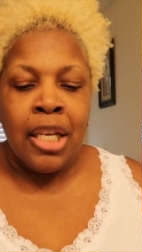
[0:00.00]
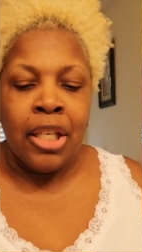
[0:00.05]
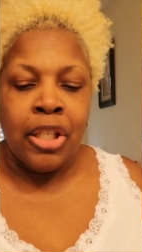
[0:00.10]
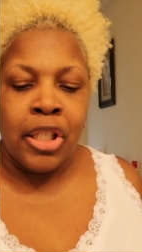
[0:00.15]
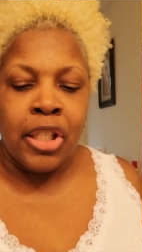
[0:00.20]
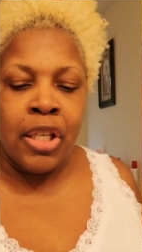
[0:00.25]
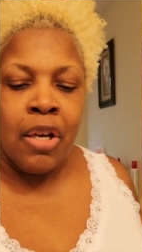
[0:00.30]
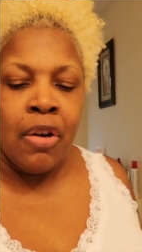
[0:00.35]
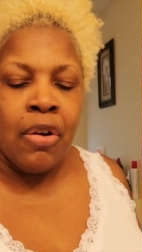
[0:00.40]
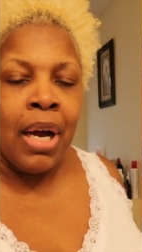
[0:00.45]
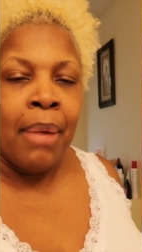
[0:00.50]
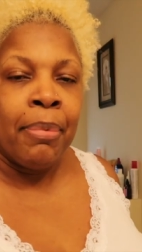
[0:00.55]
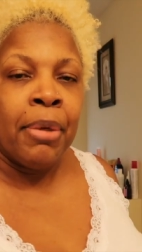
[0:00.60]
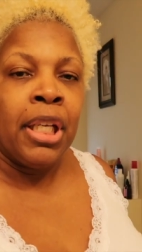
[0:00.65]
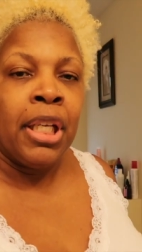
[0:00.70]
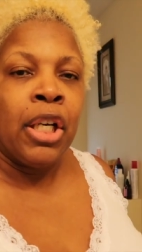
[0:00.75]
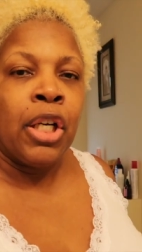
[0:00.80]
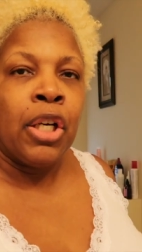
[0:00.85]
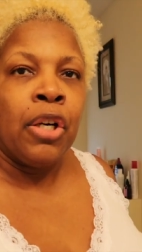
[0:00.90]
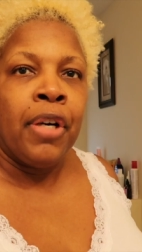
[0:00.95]
So I'm
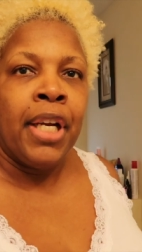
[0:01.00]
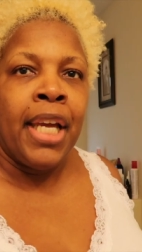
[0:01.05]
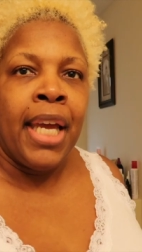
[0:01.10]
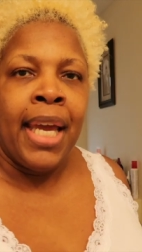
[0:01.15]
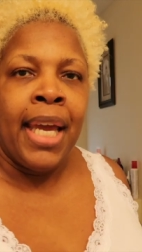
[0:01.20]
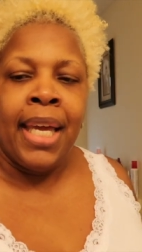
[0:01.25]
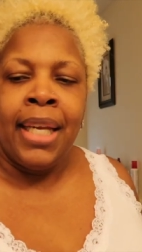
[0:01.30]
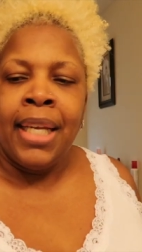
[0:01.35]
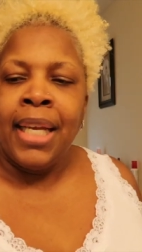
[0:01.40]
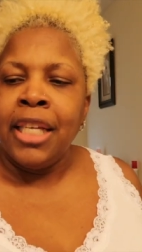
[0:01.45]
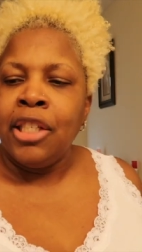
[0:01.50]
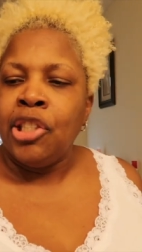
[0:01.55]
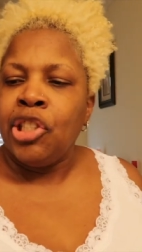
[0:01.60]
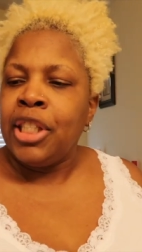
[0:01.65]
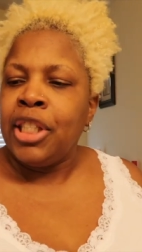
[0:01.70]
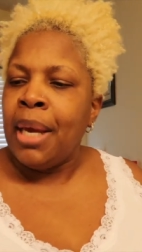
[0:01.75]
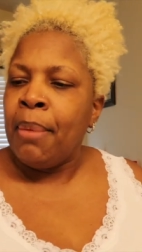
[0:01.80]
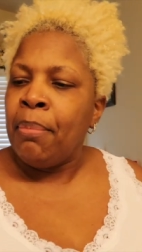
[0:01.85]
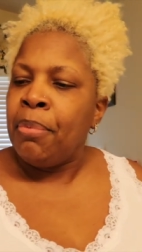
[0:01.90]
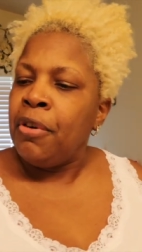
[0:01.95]
gonna go ahead and
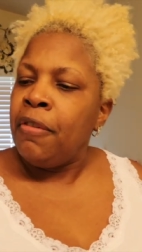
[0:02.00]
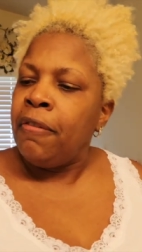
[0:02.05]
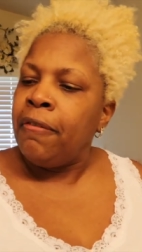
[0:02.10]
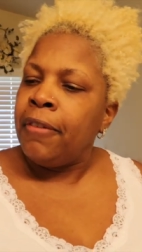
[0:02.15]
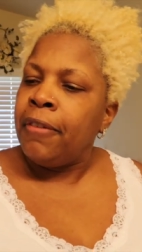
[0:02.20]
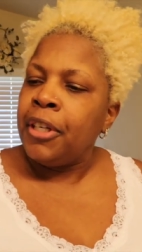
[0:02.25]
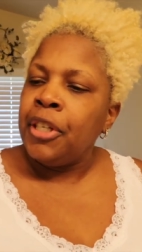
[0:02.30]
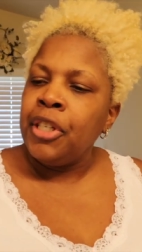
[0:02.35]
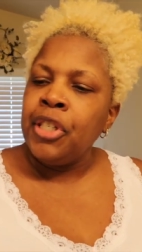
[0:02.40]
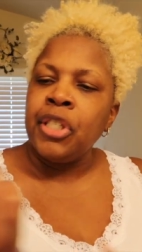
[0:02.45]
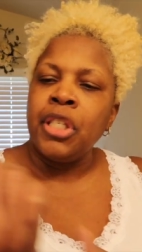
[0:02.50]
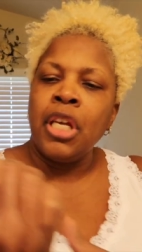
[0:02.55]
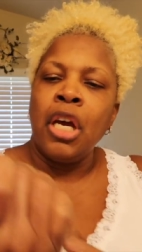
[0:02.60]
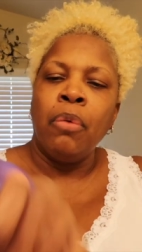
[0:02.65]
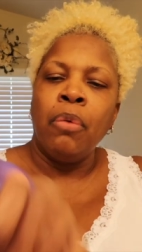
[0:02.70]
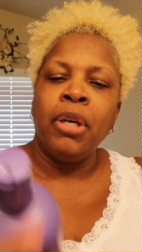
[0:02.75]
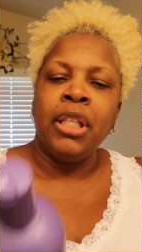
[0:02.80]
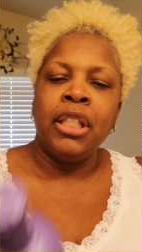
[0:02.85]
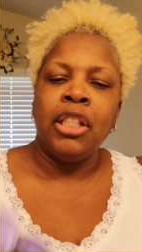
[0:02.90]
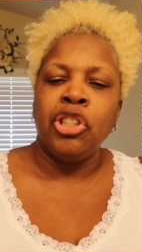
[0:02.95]
shampoo first
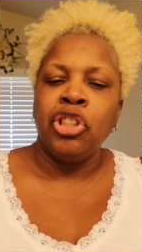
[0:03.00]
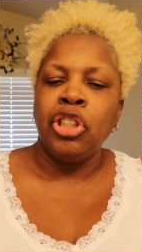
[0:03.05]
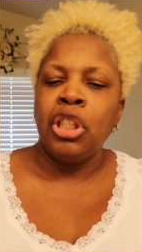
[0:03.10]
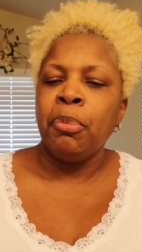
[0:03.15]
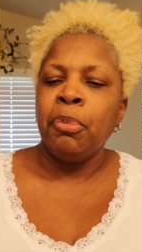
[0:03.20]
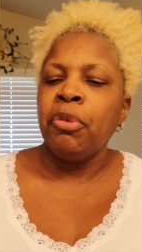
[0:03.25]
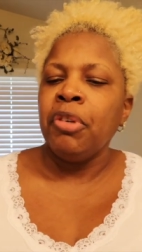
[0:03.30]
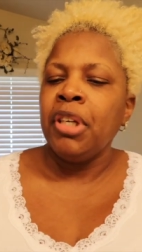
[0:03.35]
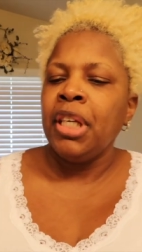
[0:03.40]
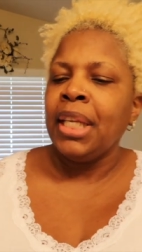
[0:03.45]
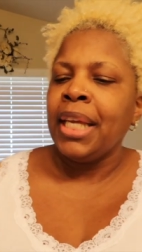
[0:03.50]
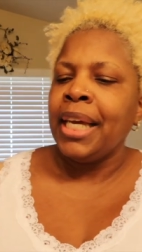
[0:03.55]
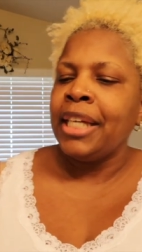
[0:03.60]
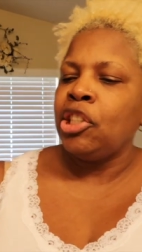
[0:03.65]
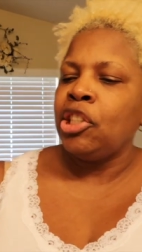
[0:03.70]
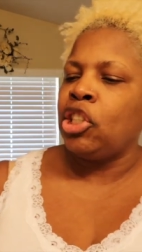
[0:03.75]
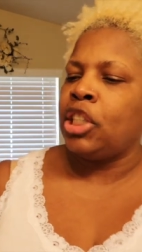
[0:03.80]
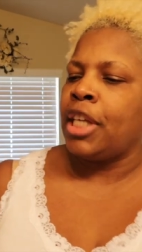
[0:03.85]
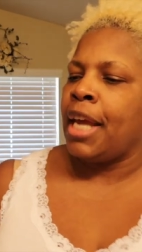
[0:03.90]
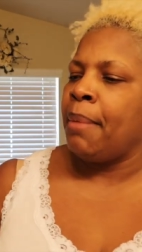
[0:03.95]
with the Shimmery
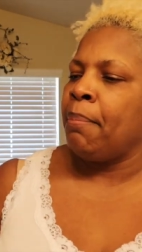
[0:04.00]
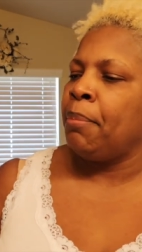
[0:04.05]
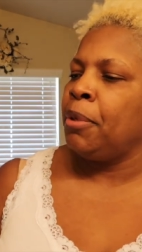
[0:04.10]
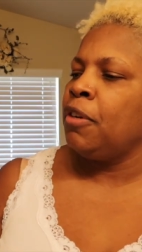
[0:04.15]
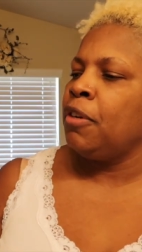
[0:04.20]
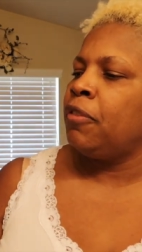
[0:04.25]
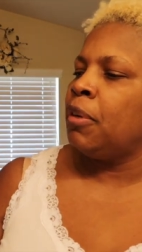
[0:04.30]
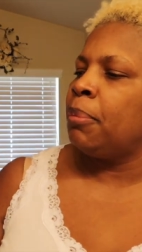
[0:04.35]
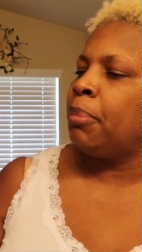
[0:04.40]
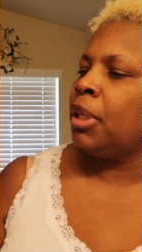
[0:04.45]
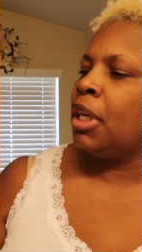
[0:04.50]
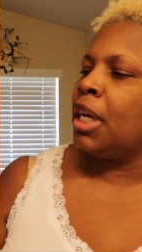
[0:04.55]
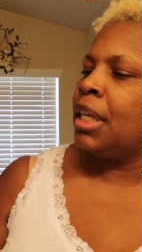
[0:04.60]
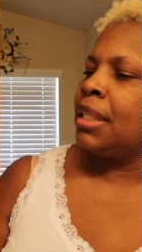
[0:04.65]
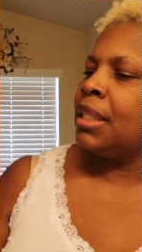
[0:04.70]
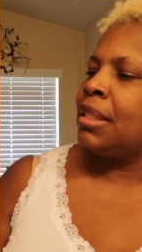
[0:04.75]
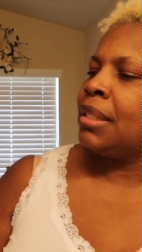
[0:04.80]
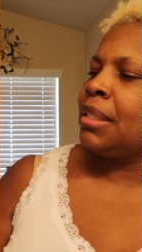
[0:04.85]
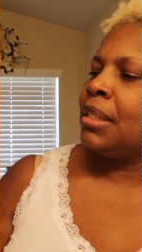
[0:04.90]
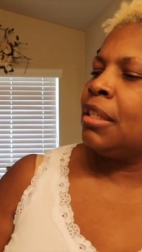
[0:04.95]
Light Shampoo for
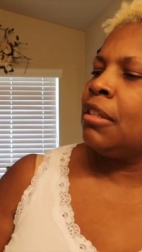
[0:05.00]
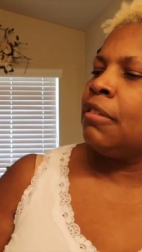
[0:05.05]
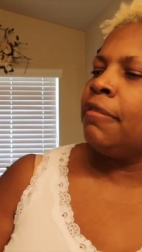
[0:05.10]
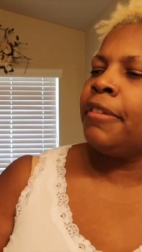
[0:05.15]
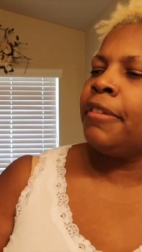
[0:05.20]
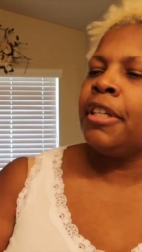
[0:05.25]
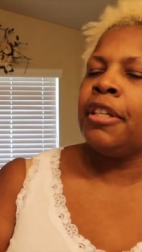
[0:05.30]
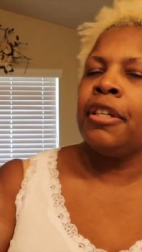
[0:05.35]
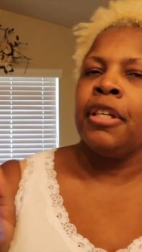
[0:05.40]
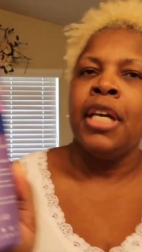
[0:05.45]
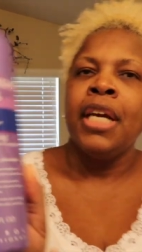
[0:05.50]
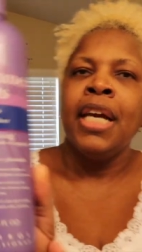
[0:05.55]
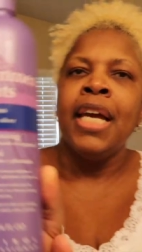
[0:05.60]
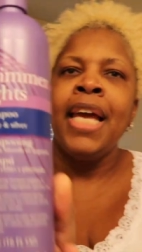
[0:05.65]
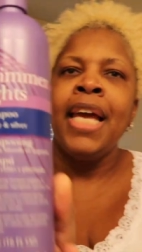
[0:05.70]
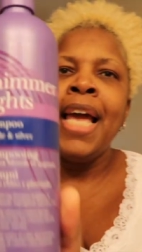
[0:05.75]
Blonde and Silver.